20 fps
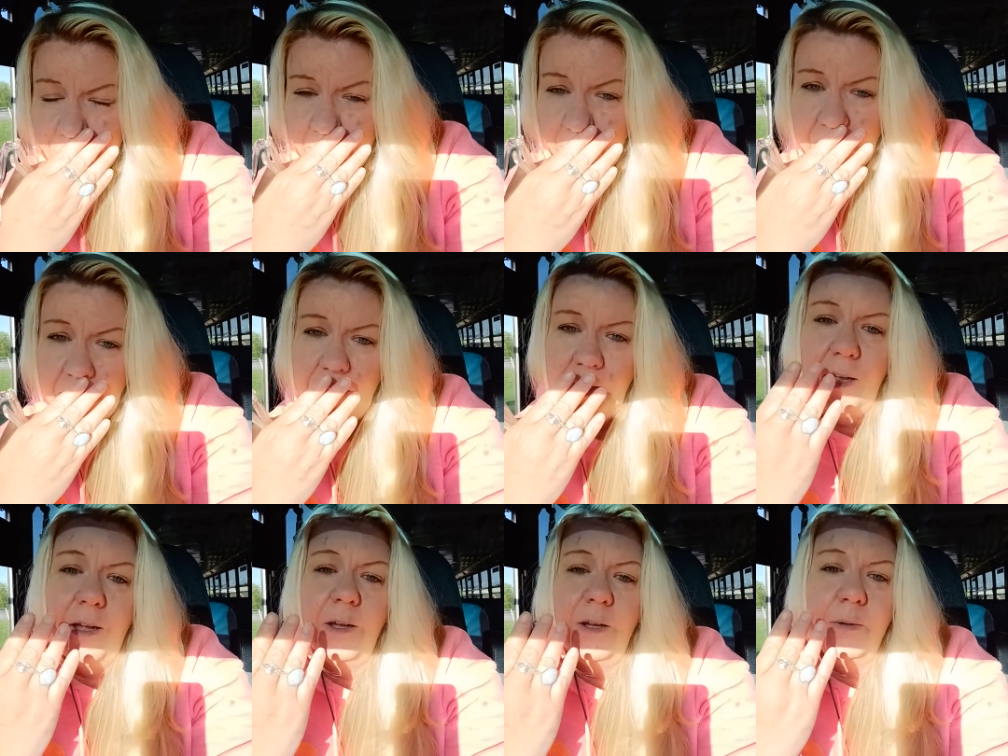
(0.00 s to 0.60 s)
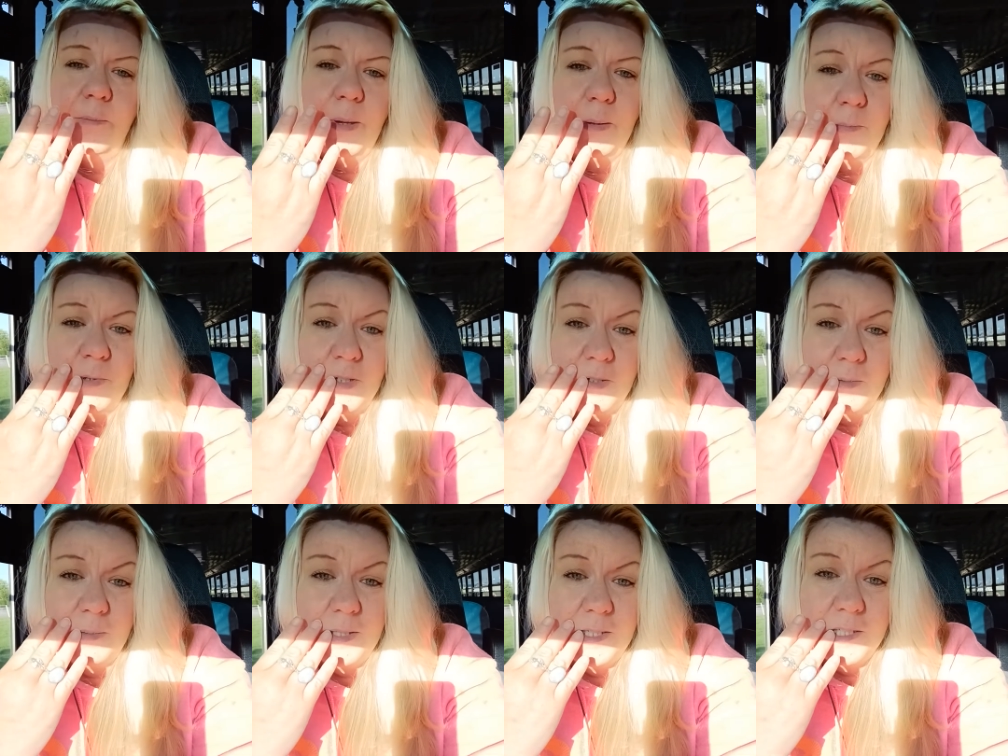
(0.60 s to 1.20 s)
but um, I'm going
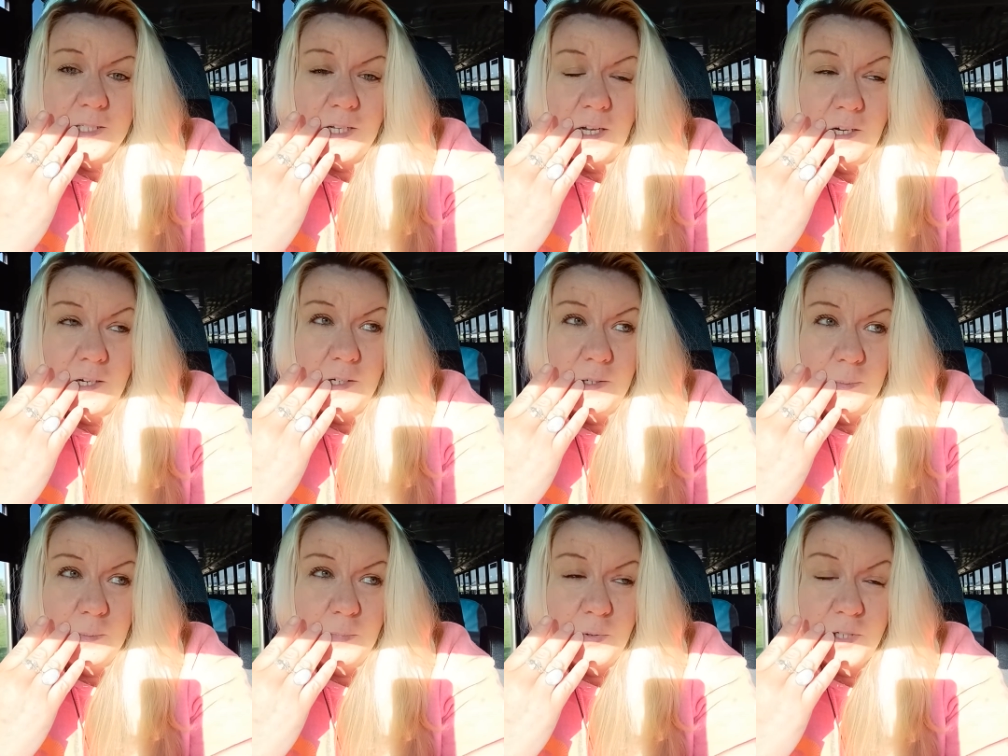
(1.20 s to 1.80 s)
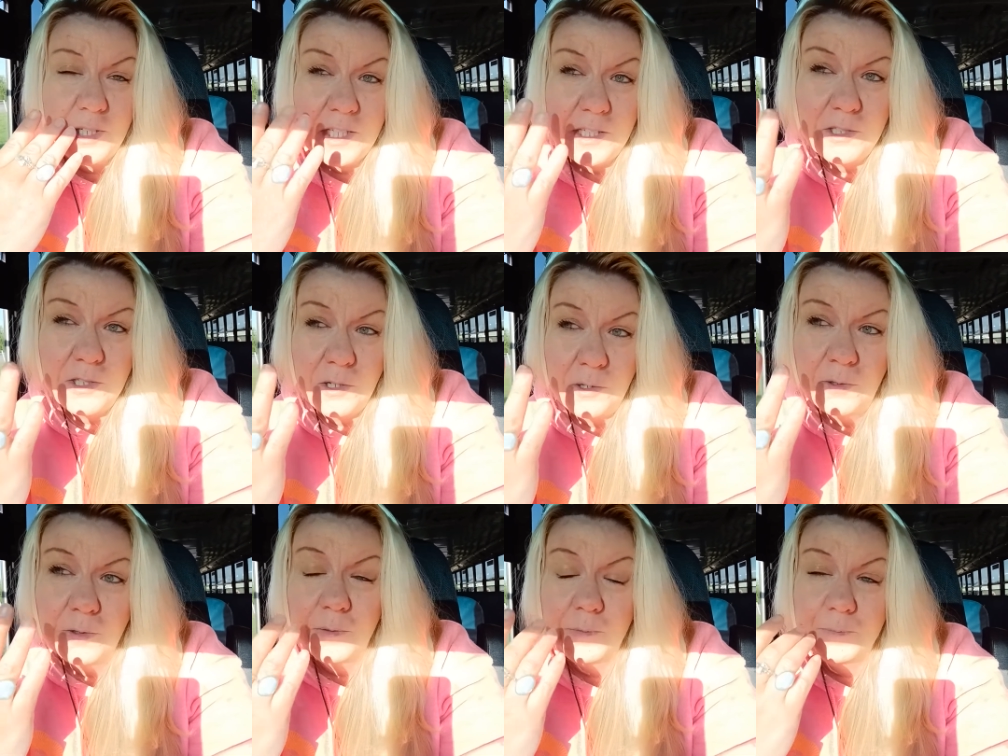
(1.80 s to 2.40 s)
to be start pretty
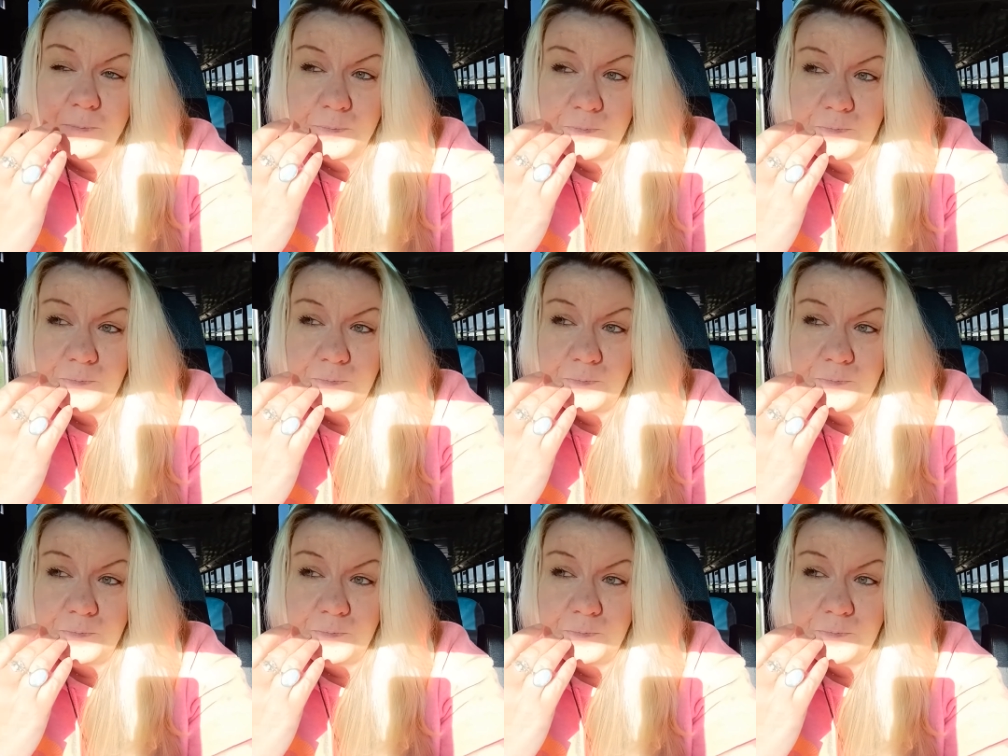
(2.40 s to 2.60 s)
soon.